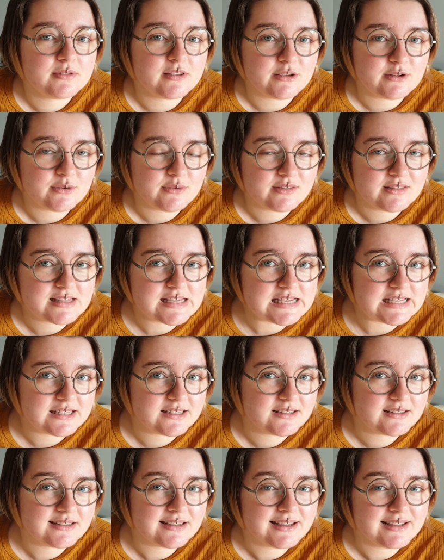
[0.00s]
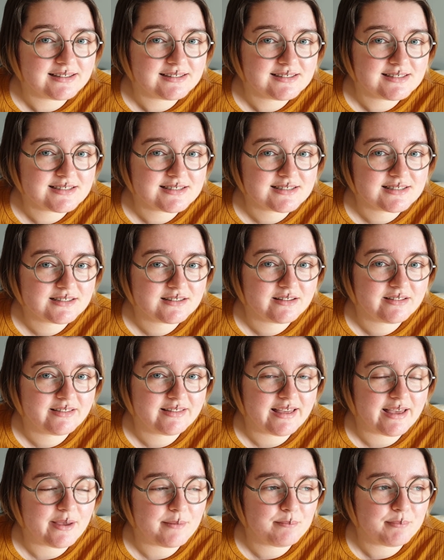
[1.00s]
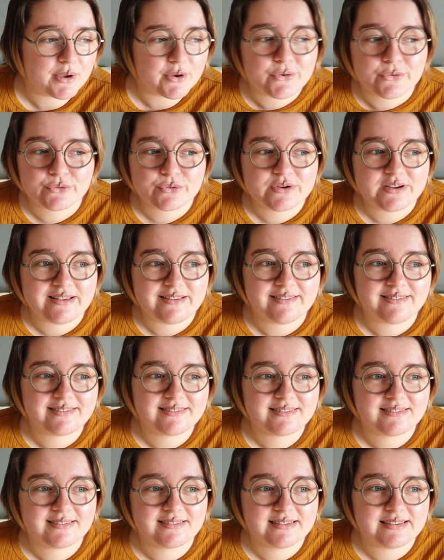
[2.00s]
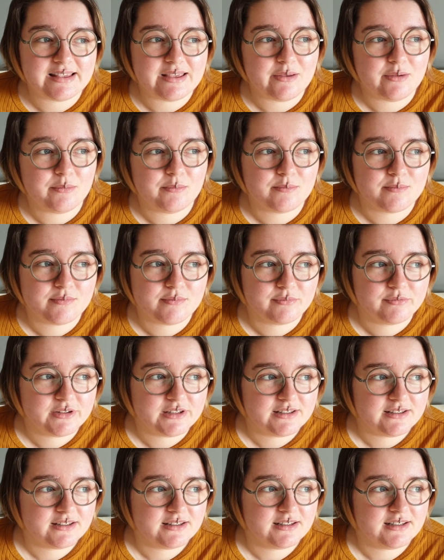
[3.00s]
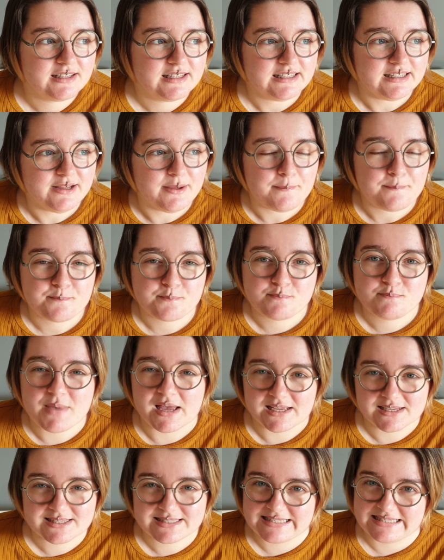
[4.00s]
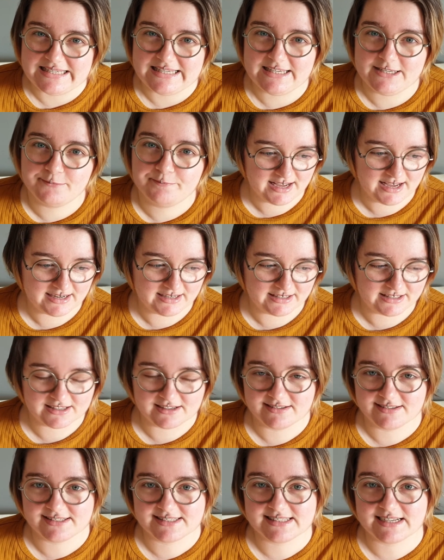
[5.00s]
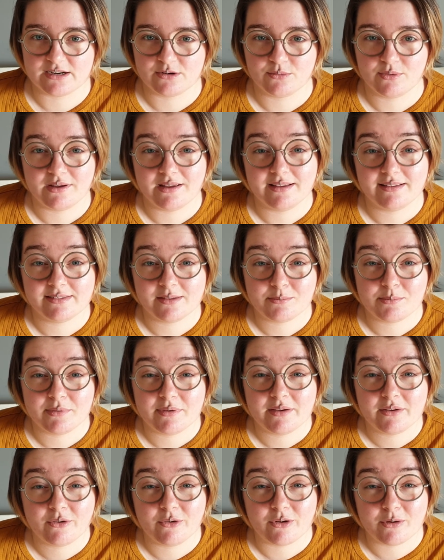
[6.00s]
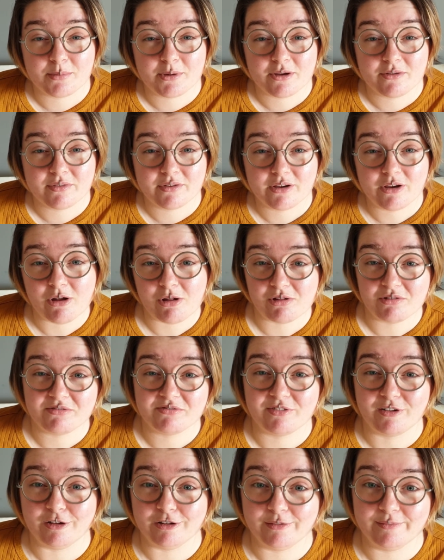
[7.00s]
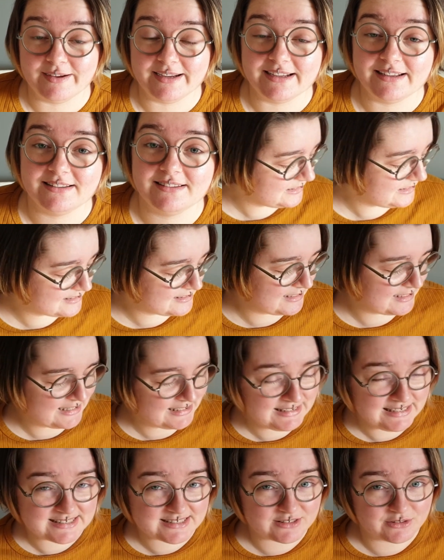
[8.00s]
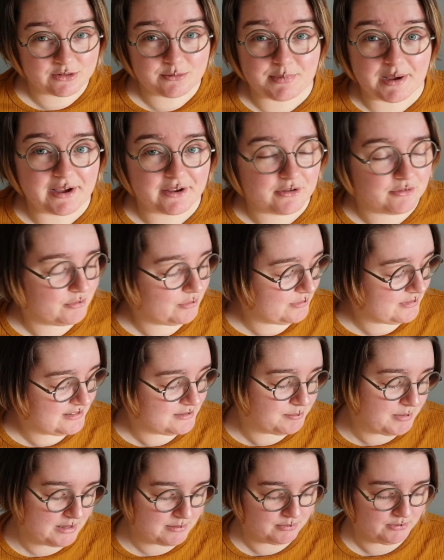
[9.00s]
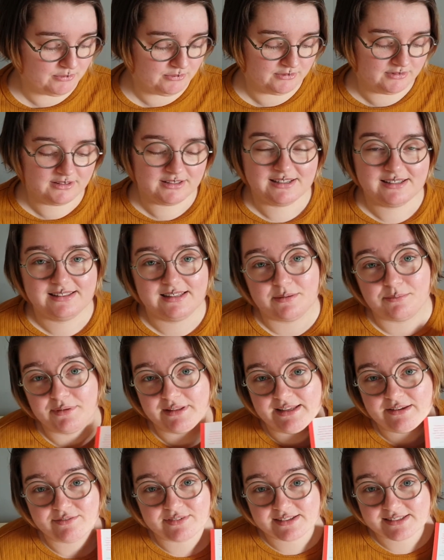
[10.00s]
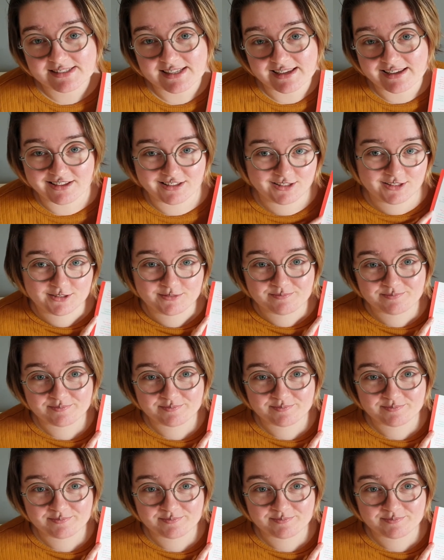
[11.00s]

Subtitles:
I don't think, and their boundaries seem messy, and I can understand why it's got a bit of a cult following. There's like a list on the back of all these people that believe it's like